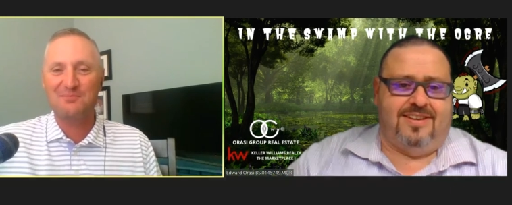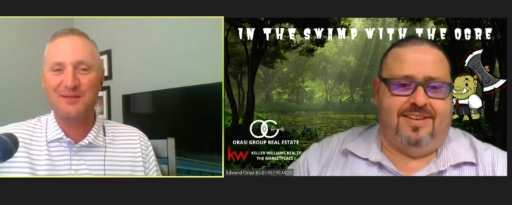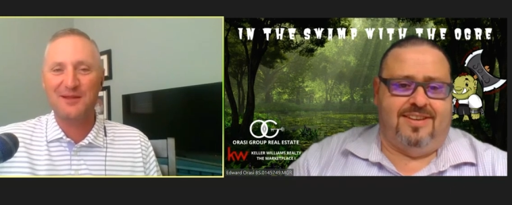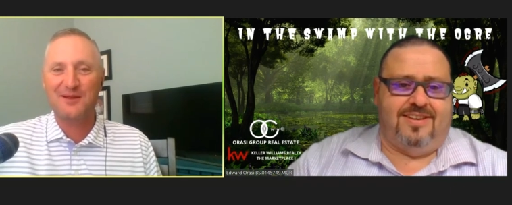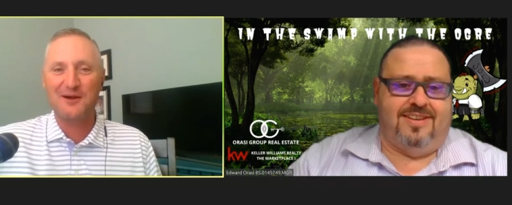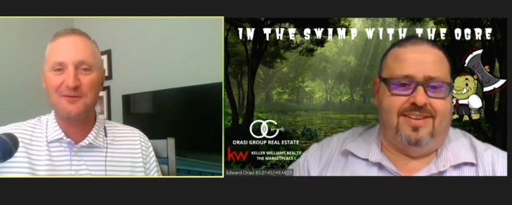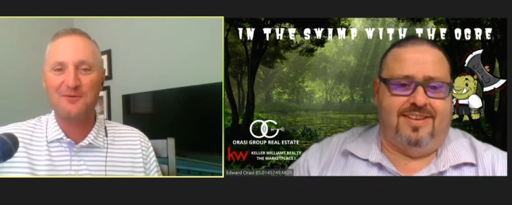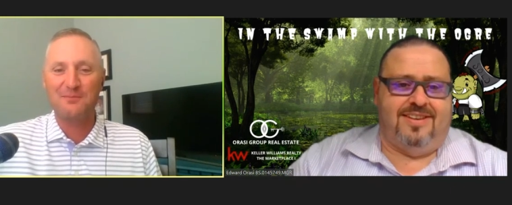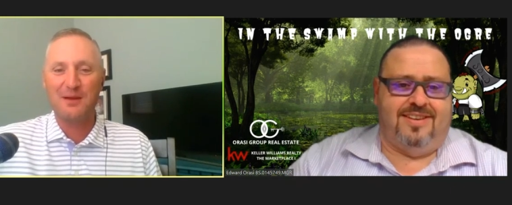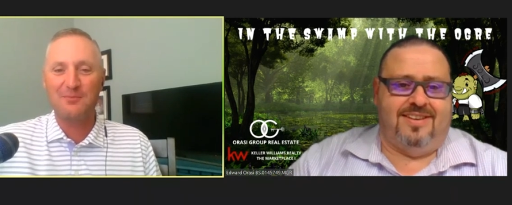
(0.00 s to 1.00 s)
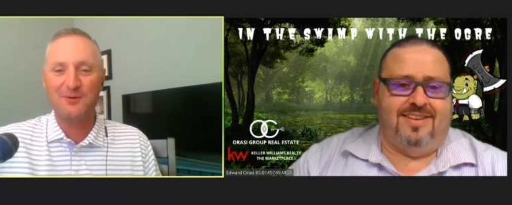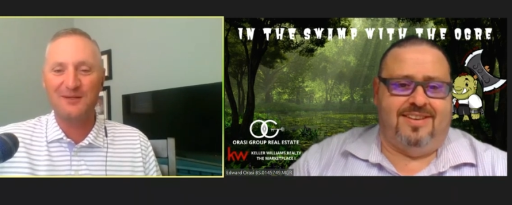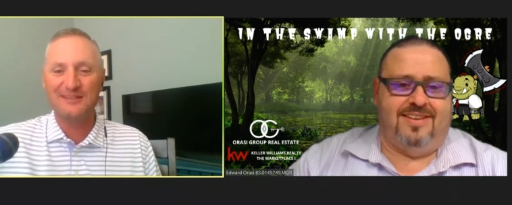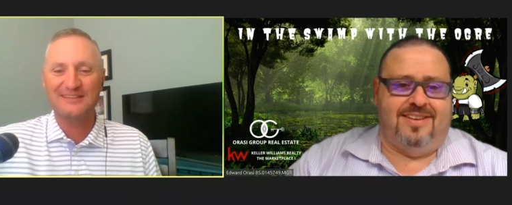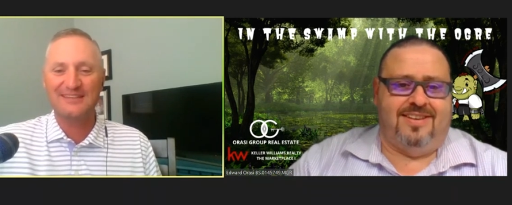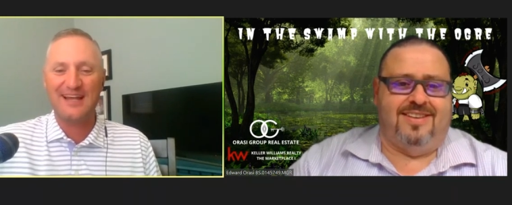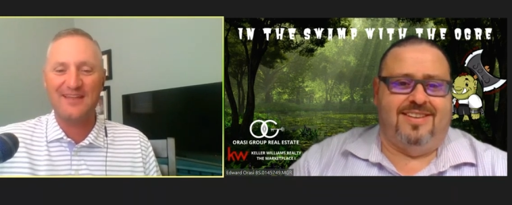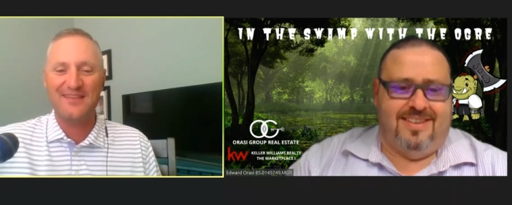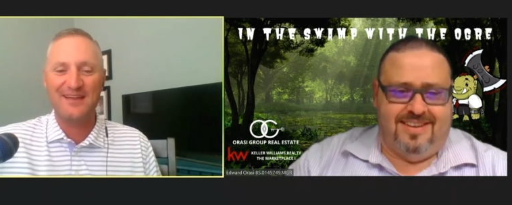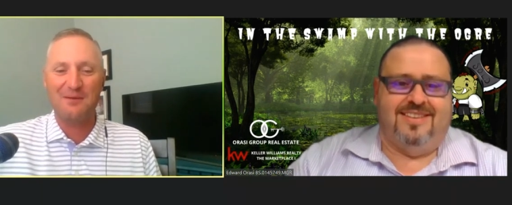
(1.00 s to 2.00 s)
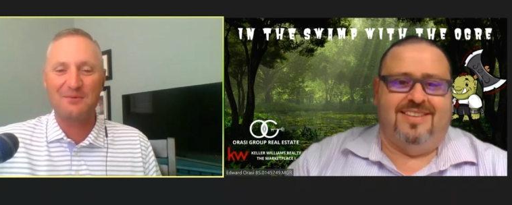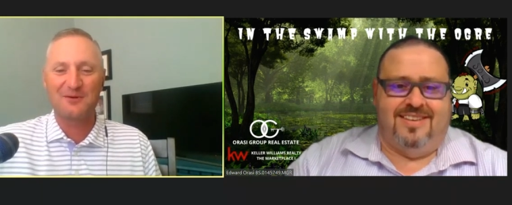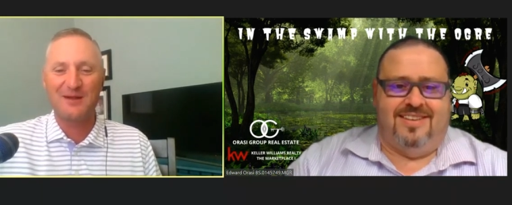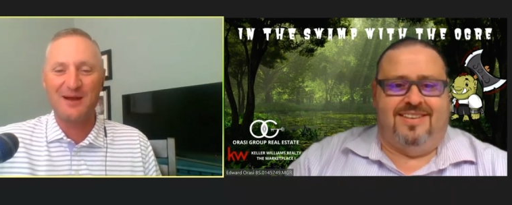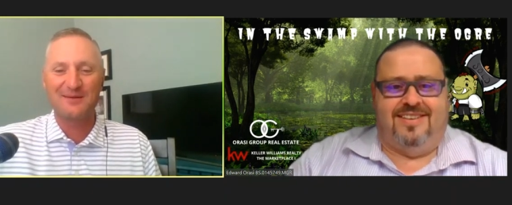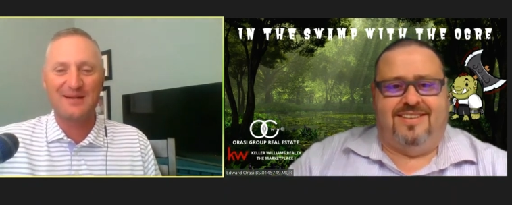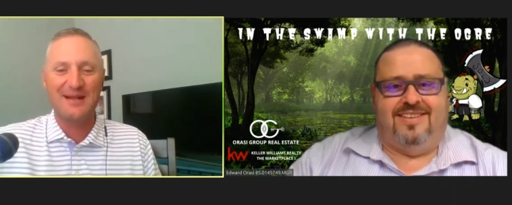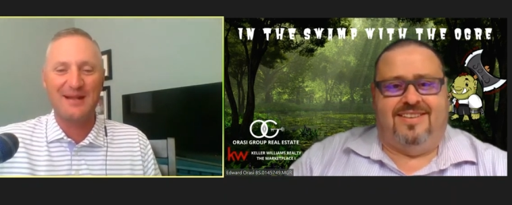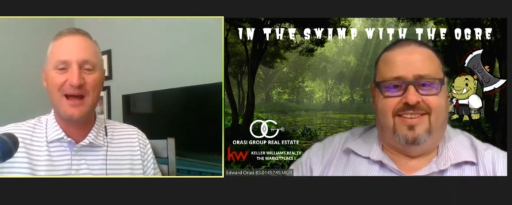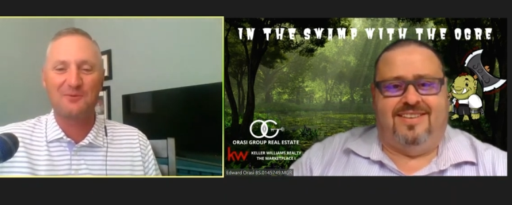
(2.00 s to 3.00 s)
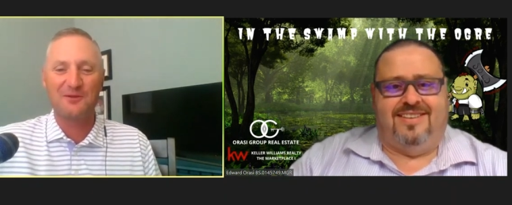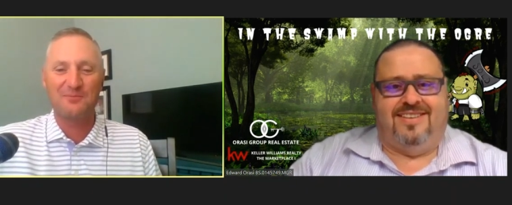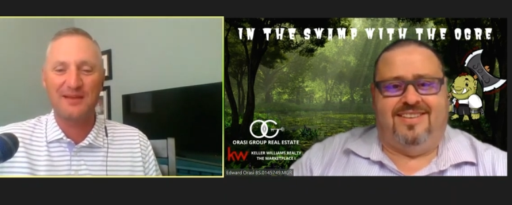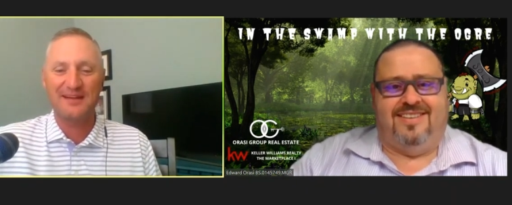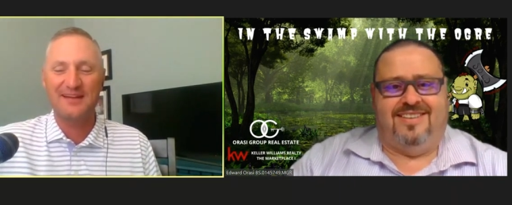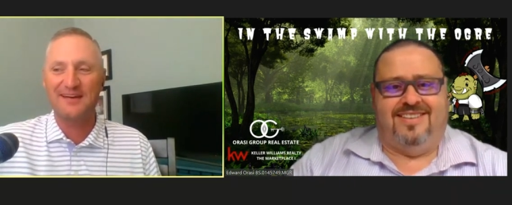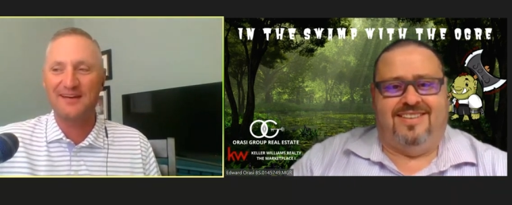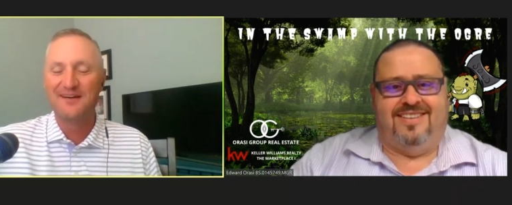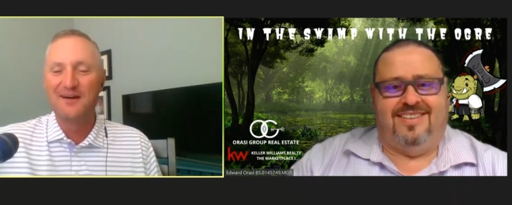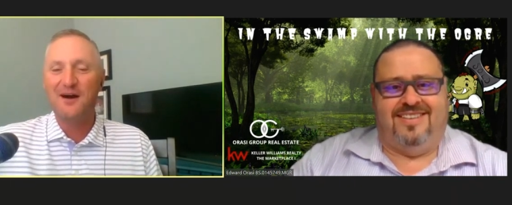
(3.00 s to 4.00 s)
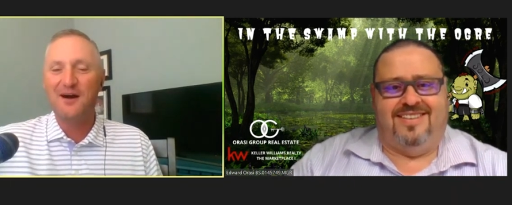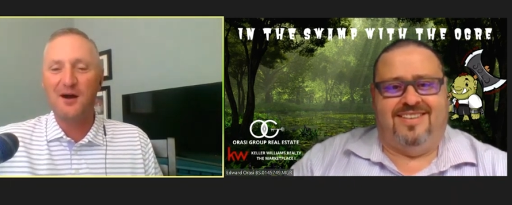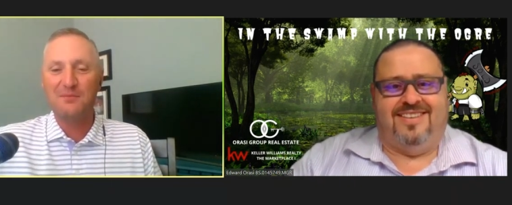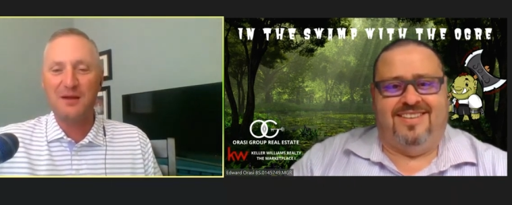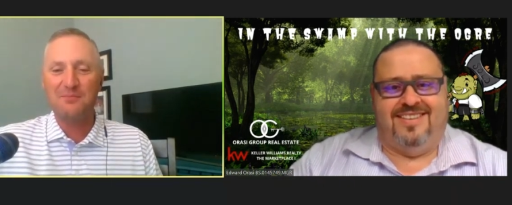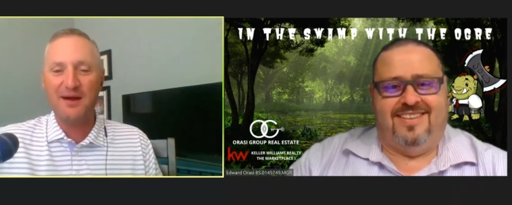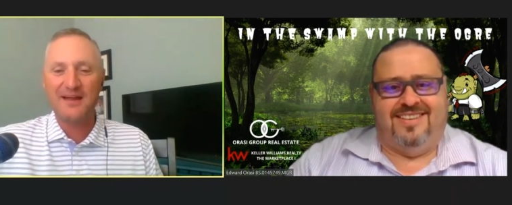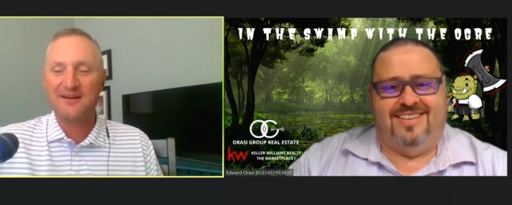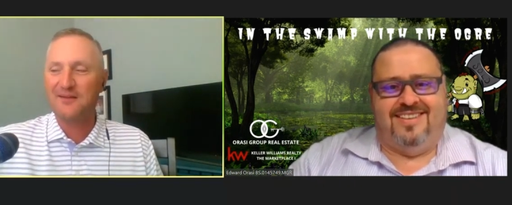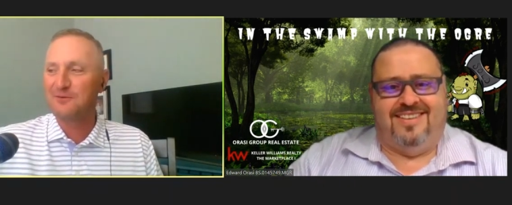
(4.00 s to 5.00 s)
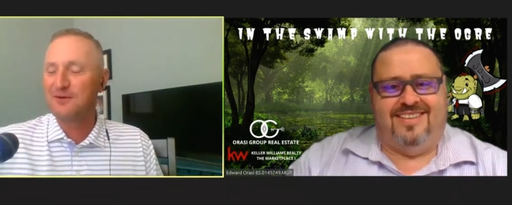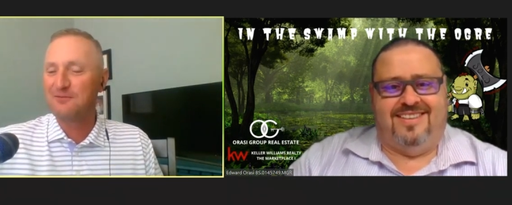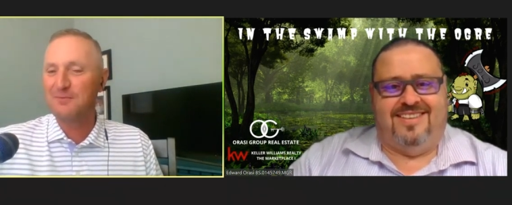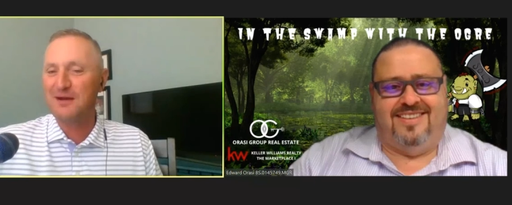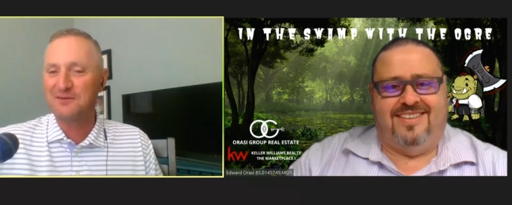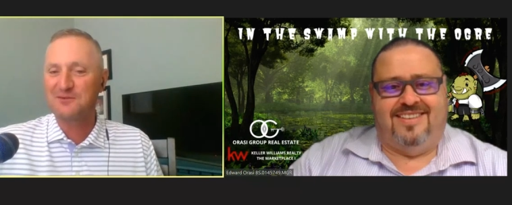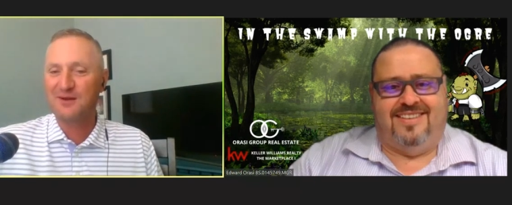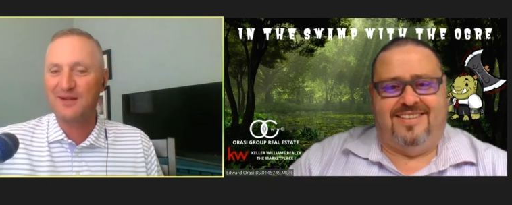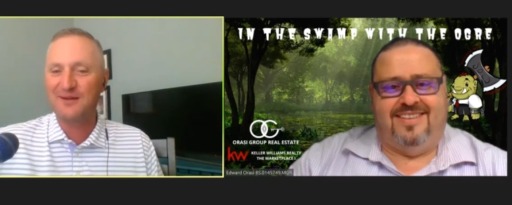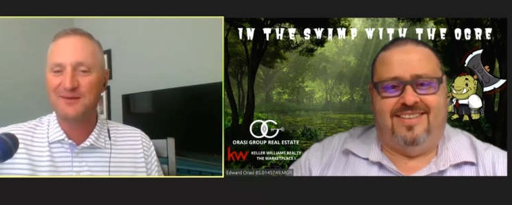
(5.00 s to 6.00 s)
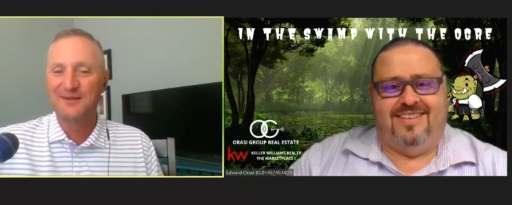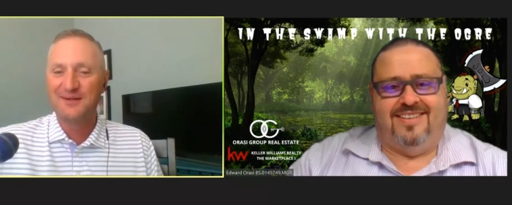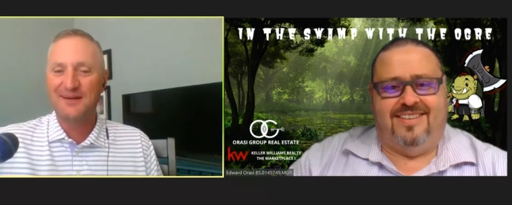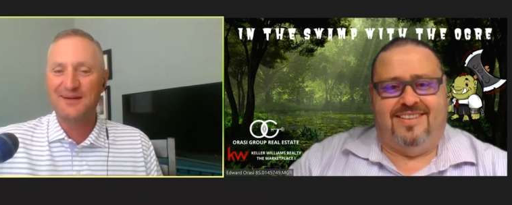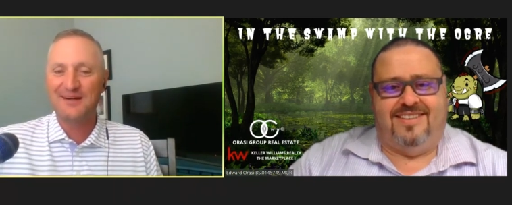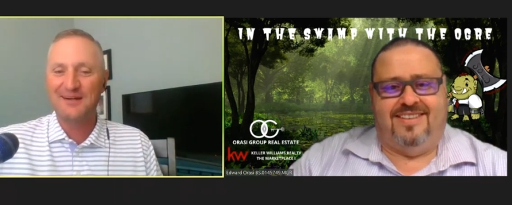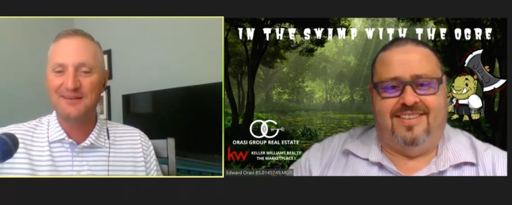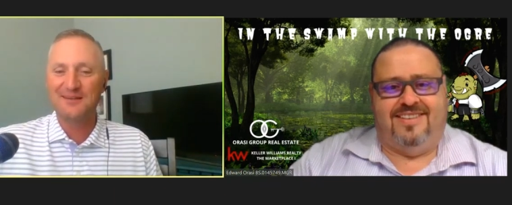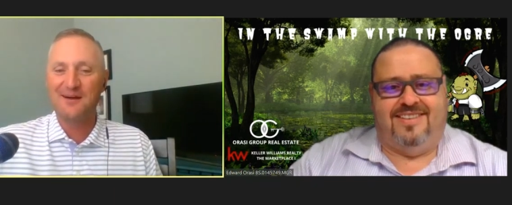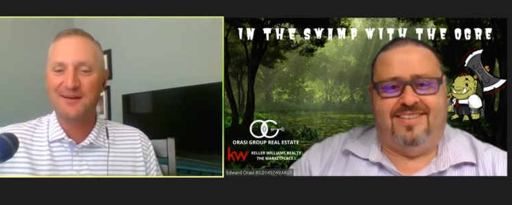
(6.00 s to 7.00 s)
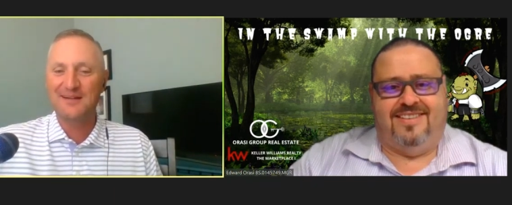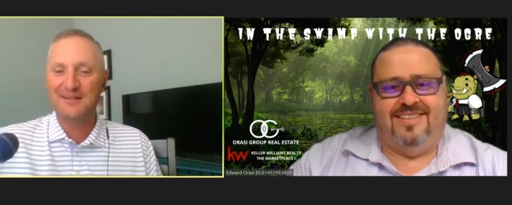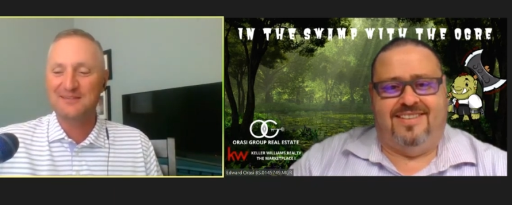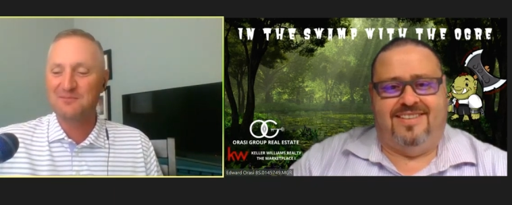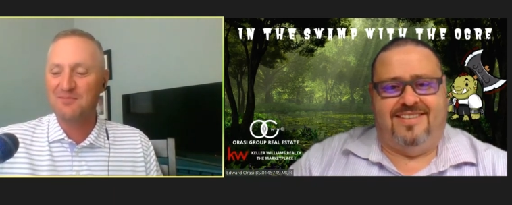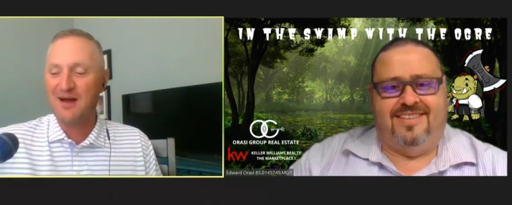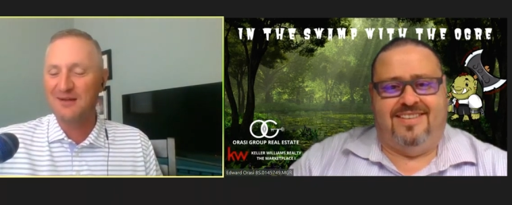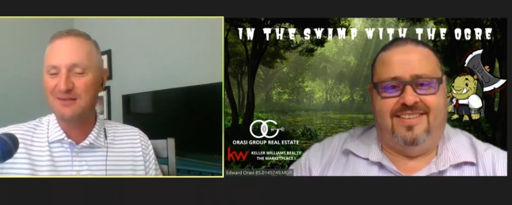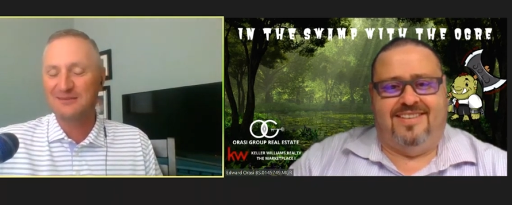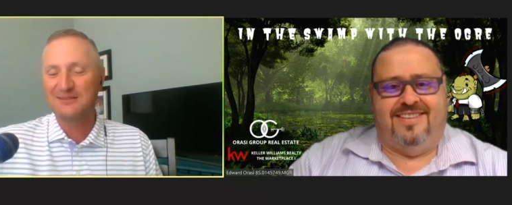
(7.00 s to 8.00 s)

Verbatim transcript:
Speaker 1: playing golf with my boys. And then I'm going to round it out with being uh, on my bike on the River Mountain Trail, uh, logging in some miles.